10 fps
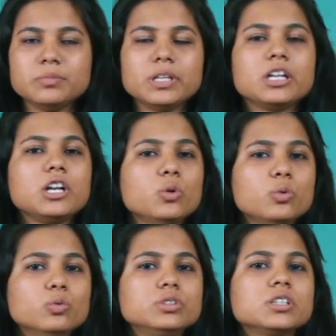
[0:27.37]

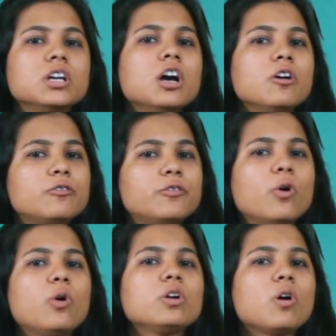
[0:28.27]
includes
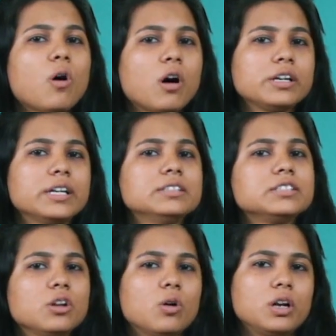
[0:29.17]
four organs
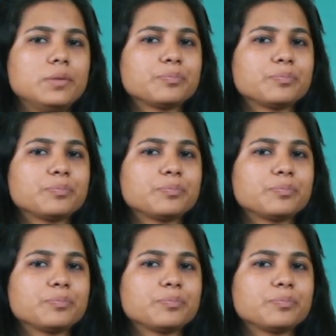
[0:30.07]
in all.